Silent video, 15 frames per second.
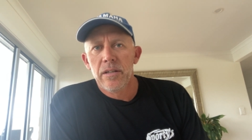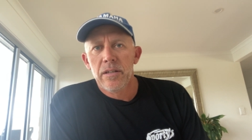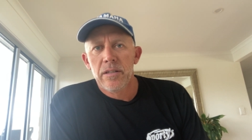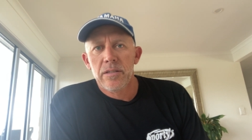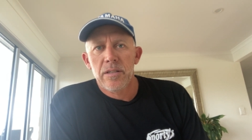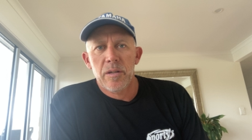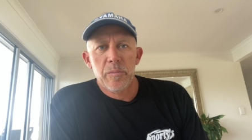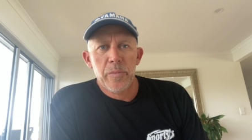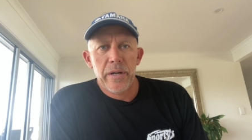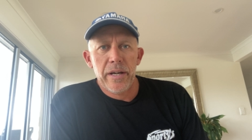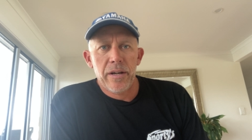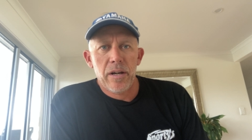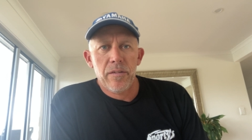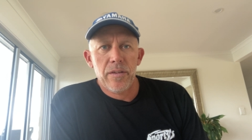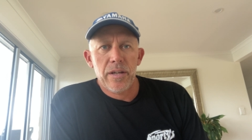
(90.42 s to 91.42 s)
So Brad
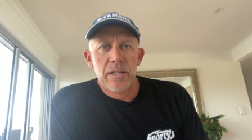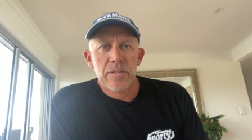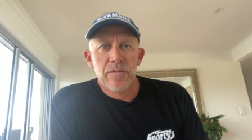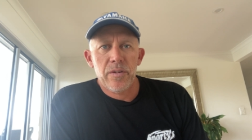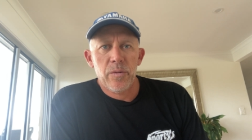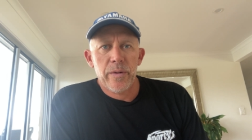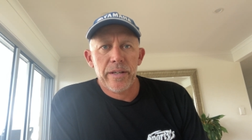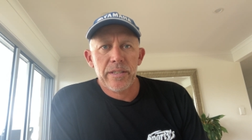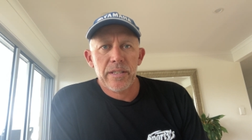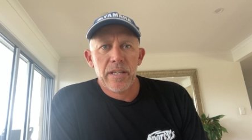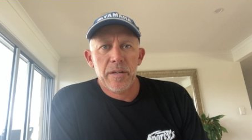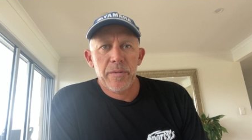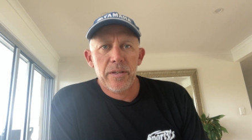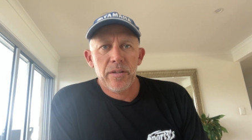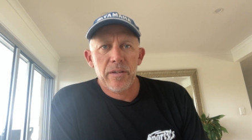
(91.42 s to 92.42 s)
over the next few weeks is going
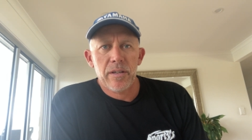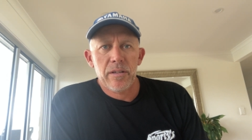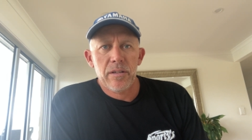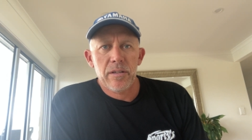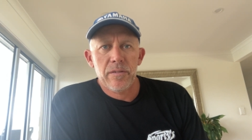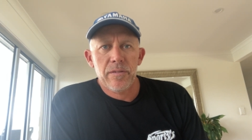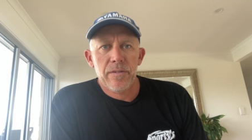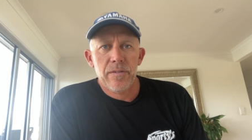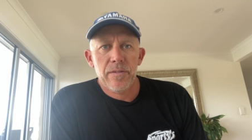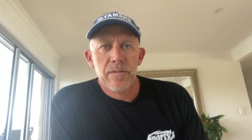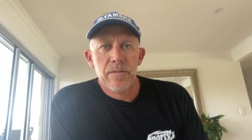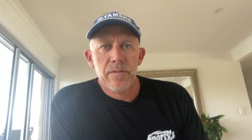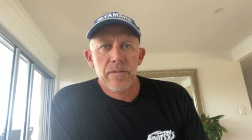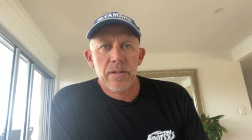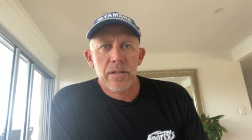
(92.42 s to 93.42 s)
to be doing a lot
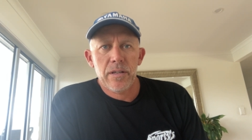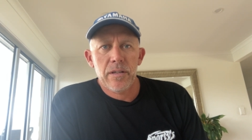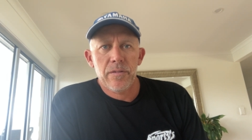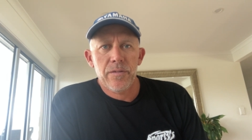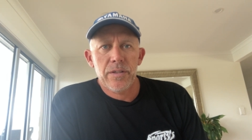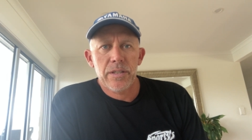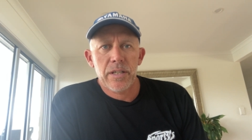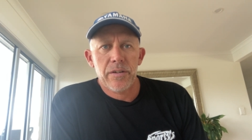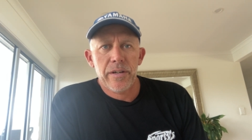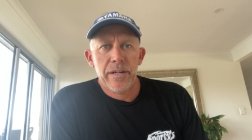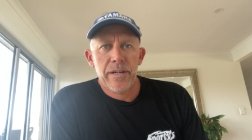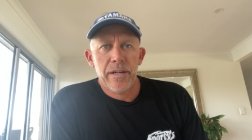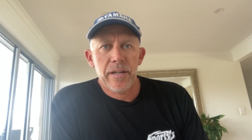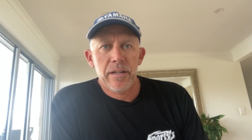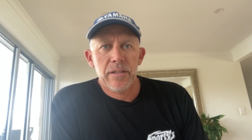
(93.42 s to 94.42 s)
of fishing around
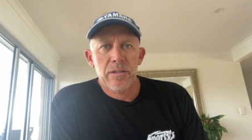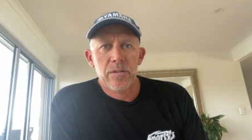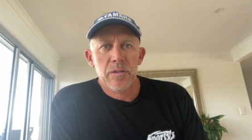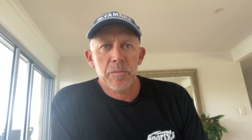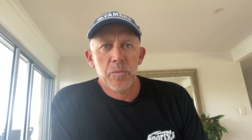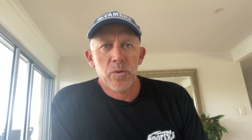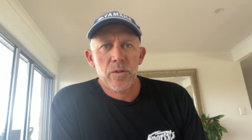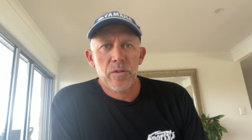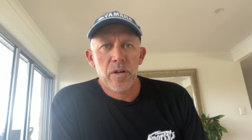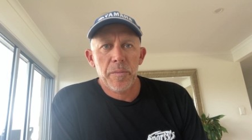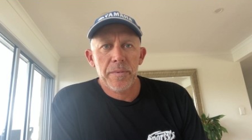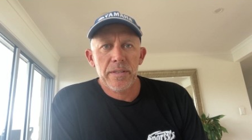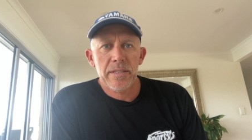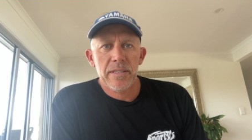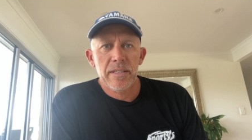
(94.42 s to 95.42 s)
here until the border
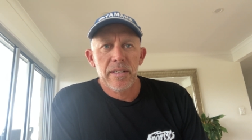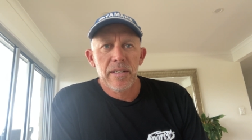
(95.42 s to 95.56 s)
opens.